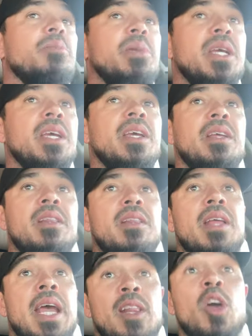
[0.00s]
to be,
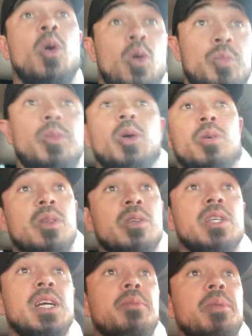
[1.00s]
and the cold brew.
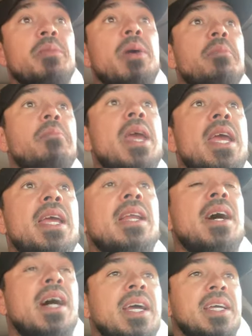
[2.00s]
Those are going to be my
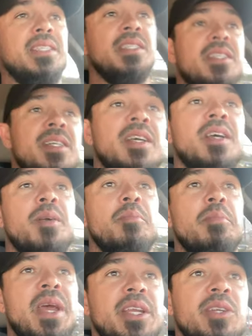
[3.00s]
main iced
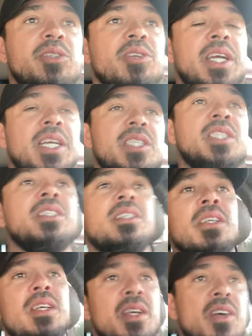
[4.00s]
menu drinks.
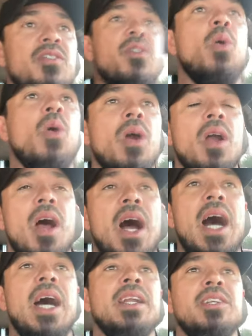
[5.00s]
For
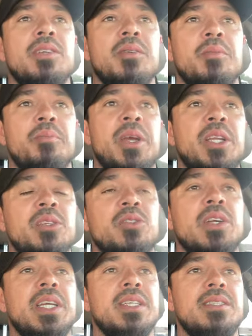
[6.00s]
hot menu
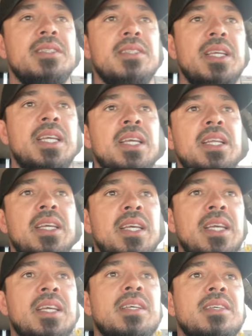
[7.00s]
drinks, it
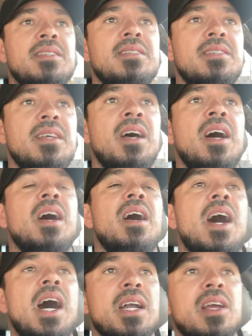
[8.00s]
is uh,
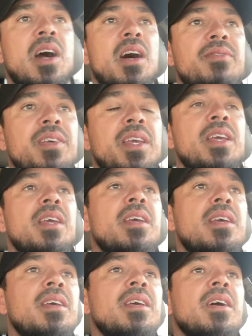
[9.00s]
hot coffee,
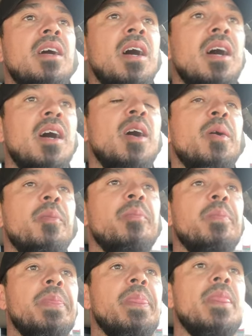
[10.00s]

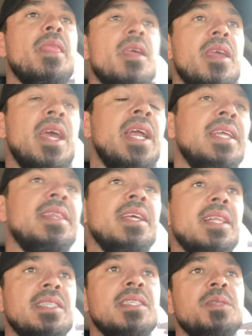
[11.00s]
um,
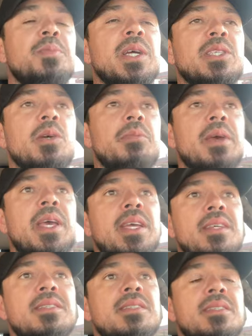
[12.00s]
anything that's espresso
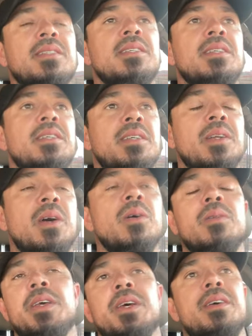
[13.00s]
based, you
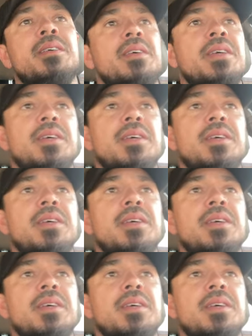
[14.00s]
know, the